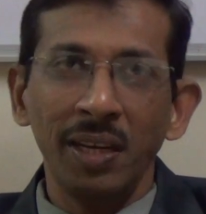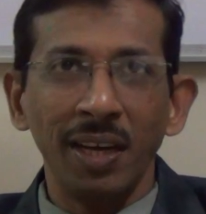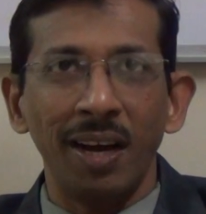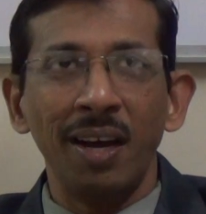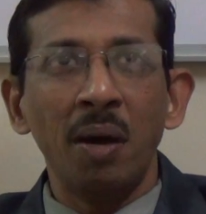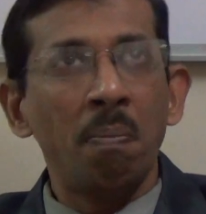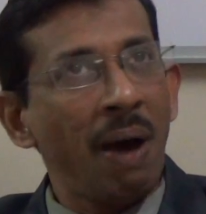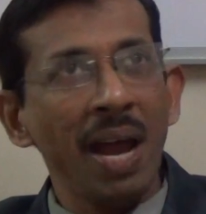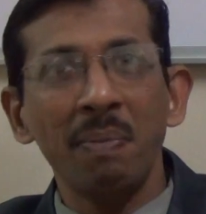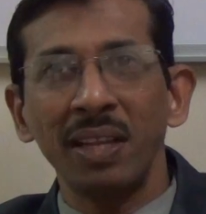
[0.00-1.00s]
Yeah,
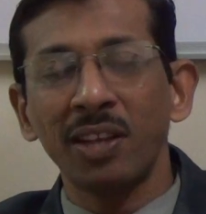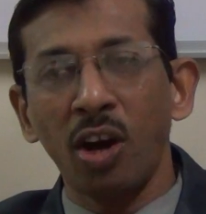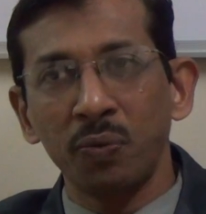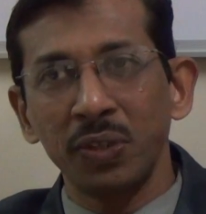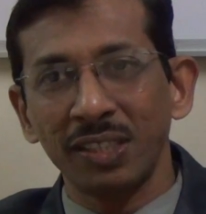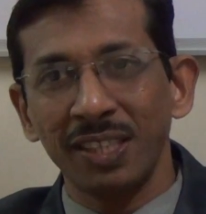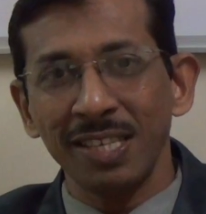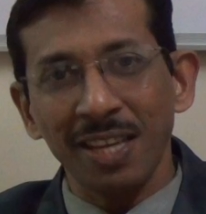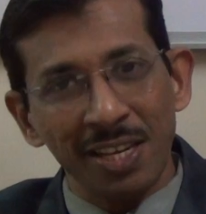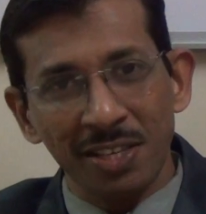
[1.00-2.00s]
my mantra of
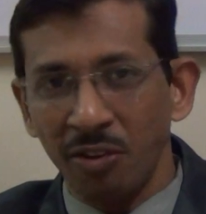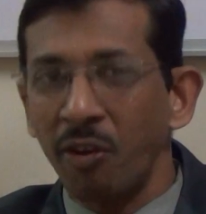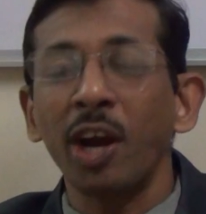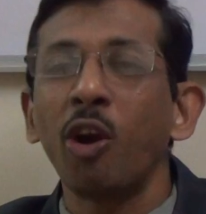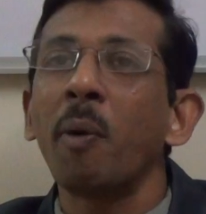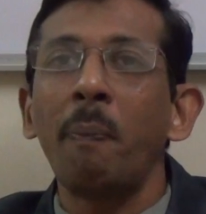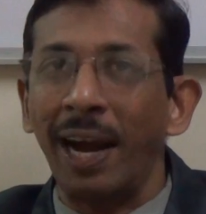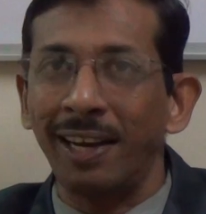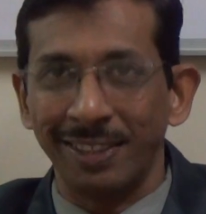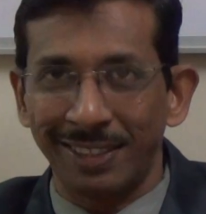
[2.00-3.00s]
success is regular
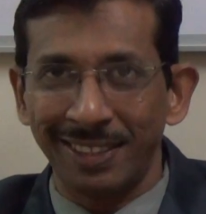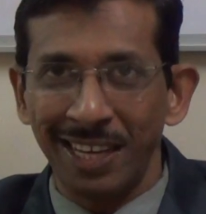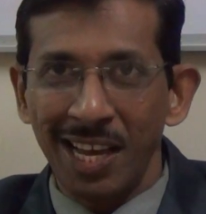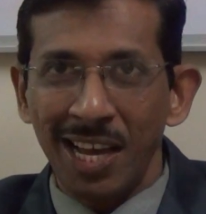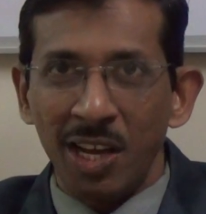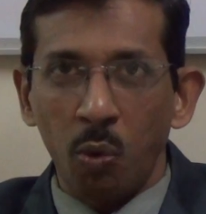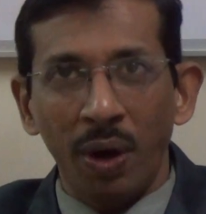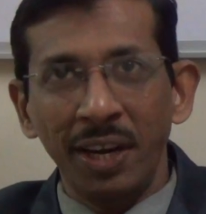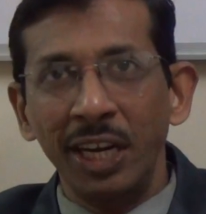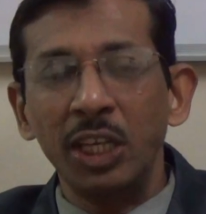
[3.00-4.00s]
practice.
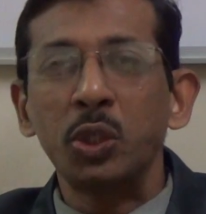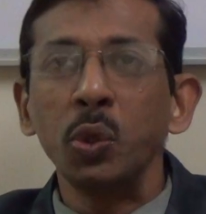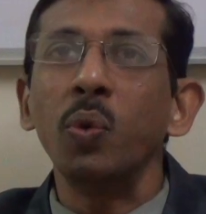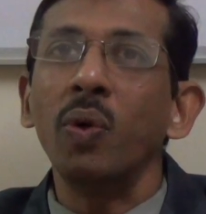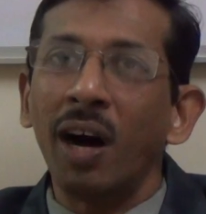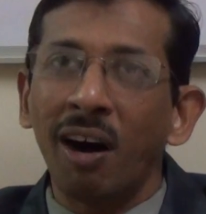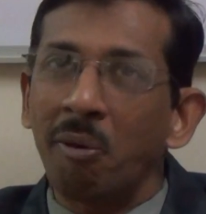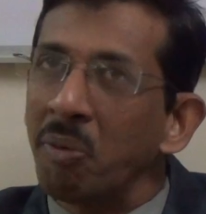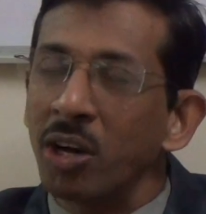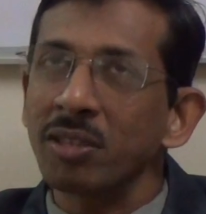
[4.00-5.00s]
One needs to,
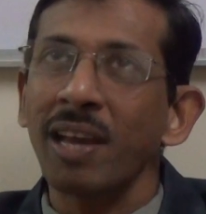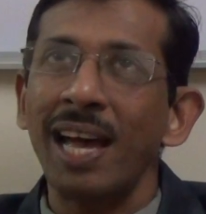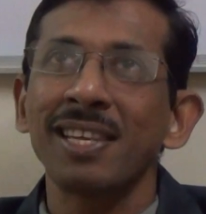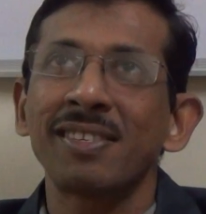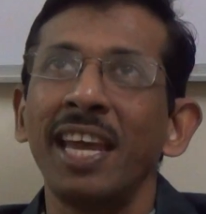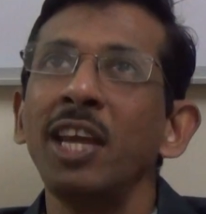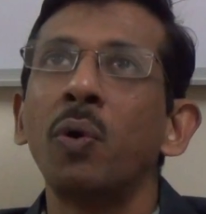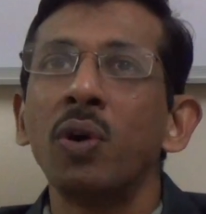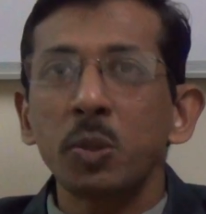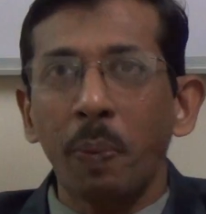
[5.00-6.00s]
because as the saying
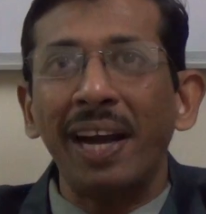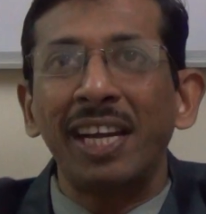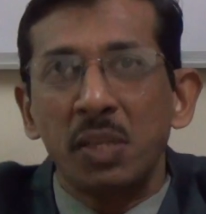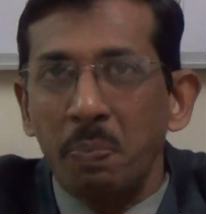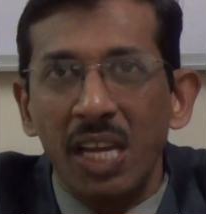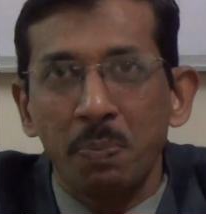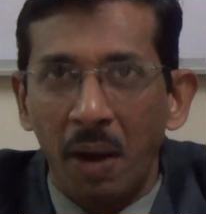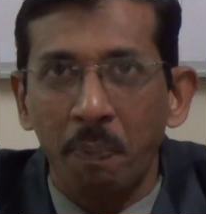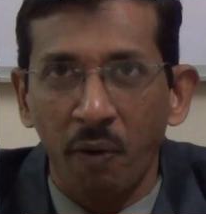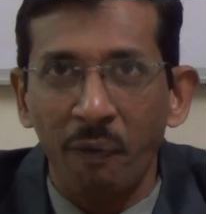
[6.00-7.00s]
goes, practice makes
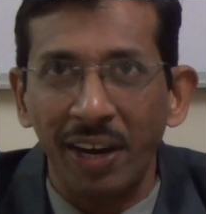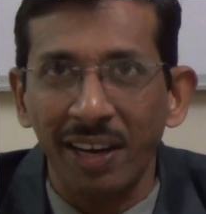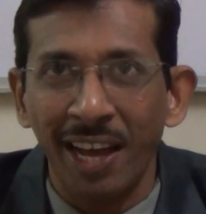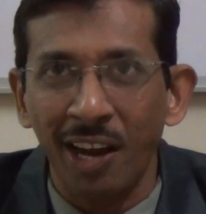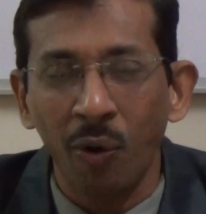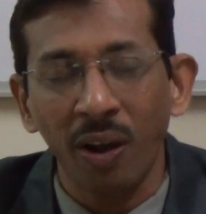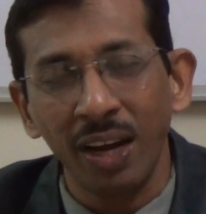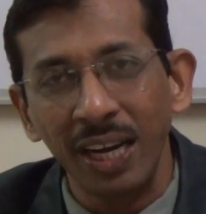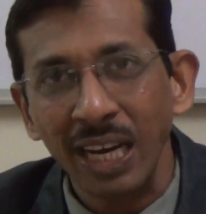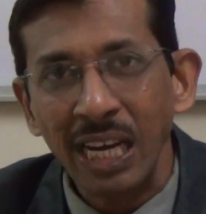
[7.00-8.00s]
man perfect. I
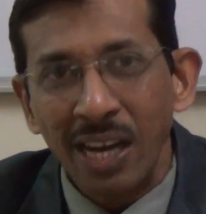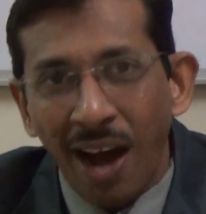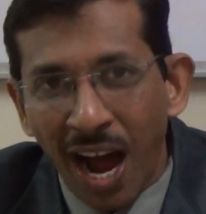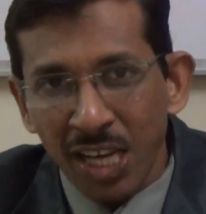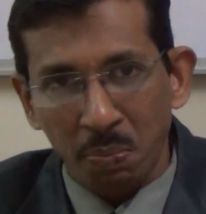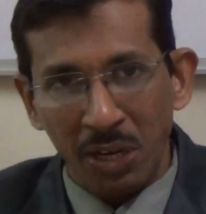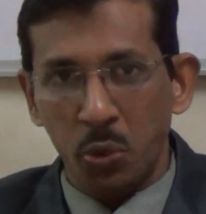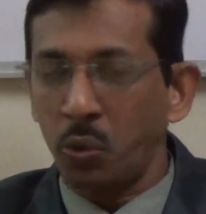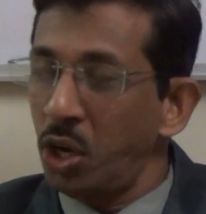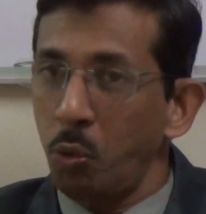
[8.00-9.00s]
regularly ask my
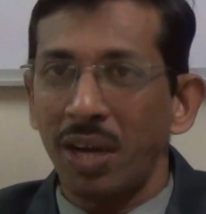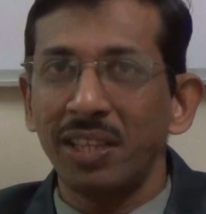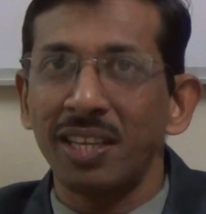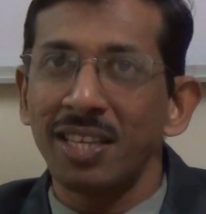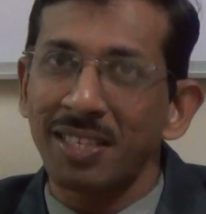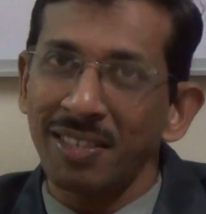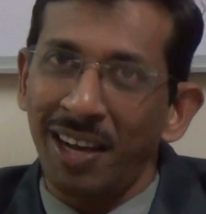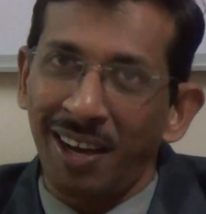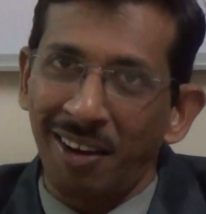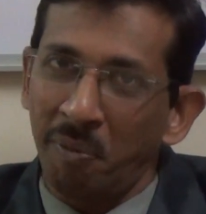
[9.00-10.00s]
student whether this
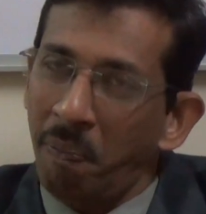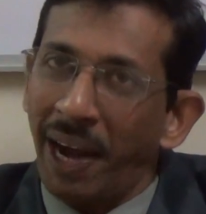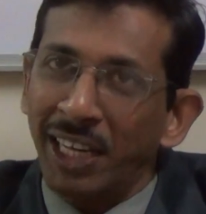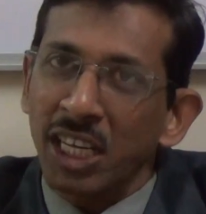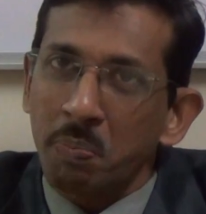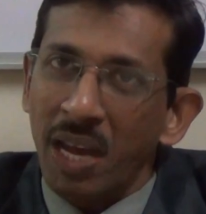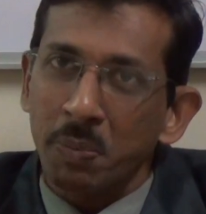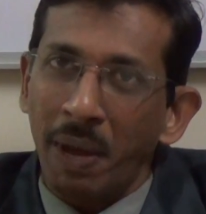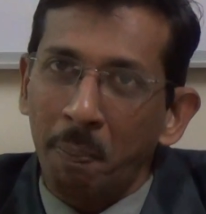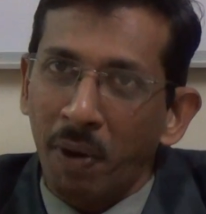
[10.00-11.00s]
practice makes
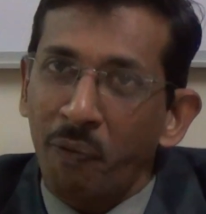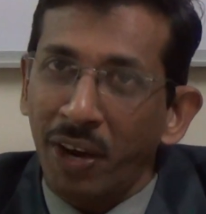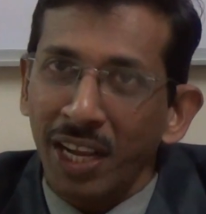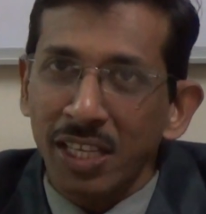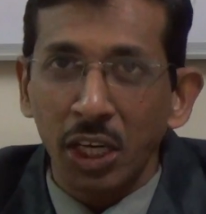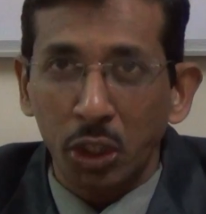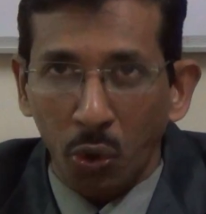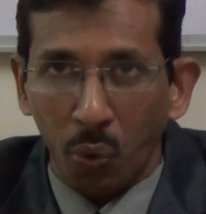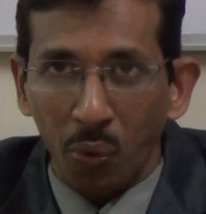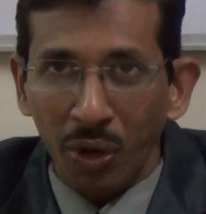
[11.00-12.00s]
man perfect, is it true?